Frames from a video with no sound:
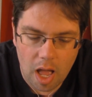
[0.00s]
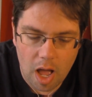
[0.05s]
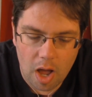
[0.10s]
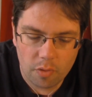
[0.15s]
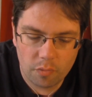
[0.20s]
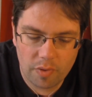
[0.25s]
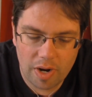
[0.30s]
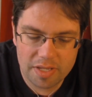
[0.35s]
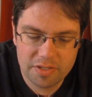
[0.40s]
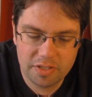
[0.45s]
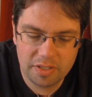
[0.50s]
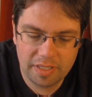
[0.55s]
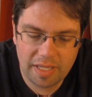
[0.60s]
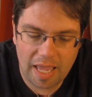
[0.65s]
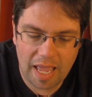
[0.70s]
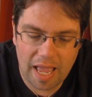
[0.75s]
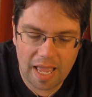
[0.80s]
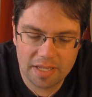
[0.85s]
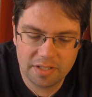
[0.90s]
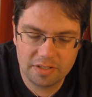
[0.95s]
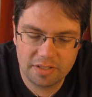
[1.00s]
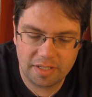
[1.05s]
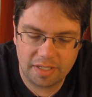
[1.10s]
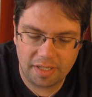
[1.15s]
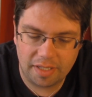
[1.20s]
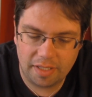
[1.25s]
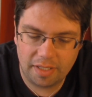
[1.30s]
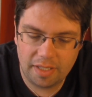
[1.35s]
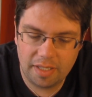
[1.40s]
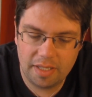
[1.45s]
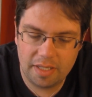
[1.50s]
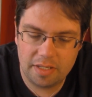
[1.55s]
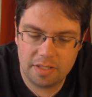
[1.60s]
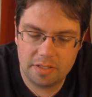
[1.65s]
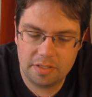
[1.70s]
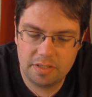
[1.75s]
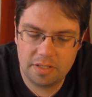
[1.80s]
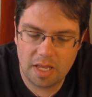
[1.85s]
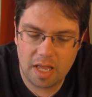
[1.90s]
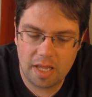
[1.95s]
resin casting
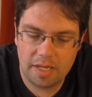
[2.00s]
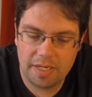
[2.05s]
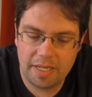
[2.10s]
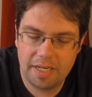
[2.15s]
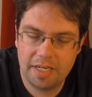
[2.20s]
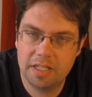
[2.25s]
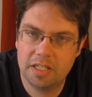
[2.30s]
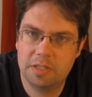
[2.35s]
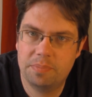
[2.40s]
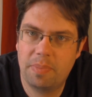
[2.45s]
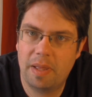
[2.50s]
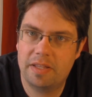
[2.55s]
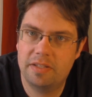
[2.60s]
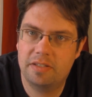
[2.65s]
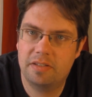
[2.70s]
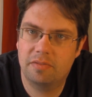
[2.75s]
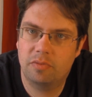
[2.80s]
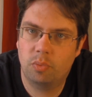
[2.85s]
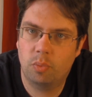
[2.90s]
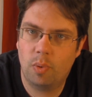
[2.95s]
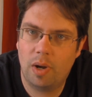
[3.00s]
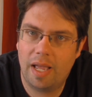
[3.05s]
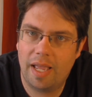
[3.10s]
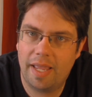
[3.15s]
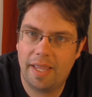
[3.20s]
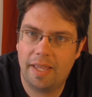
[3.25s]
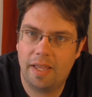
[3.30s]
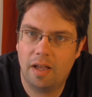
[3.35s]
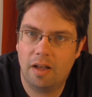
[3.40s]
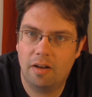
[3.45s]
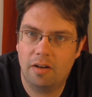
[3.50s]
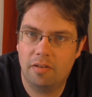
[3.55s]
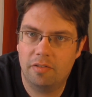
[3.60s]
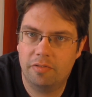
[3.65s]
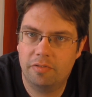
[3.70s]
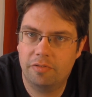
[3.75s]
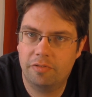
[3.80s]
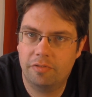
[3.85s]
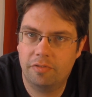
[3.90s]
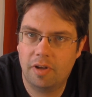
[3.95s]
is an inexpensive way
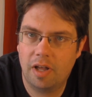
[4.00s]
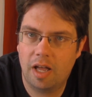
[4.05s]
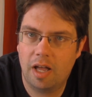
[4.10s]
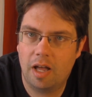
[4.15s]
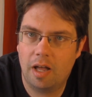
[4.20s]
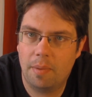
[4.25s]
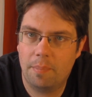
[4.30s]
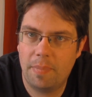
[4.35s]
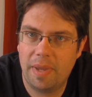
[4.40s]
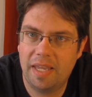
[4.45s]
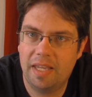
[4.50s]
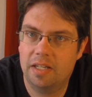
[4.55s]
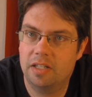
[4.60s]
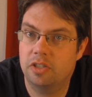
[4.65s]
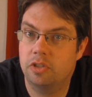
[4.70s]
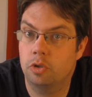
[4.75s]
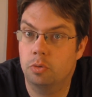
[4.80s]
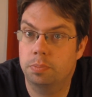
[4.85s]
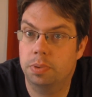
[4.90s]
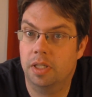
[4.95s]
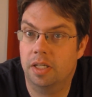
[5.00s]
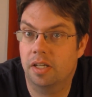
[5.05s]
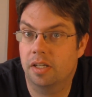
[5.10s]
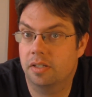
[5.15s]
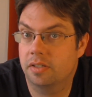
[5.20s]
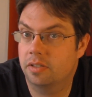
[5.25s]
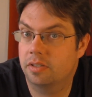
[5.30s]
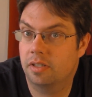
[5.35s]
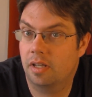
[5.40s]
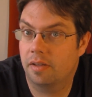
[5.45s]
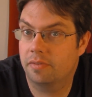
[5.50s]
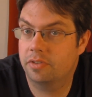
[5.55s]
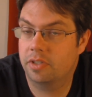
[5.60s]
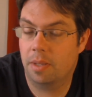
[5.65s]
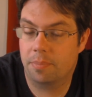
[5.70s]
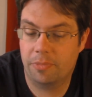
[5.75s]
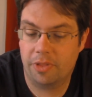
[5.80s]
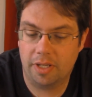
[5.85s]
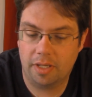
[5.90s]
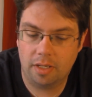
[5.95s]
of making duplicates of
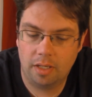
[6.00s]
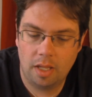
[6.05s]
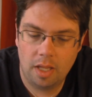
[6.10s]
something.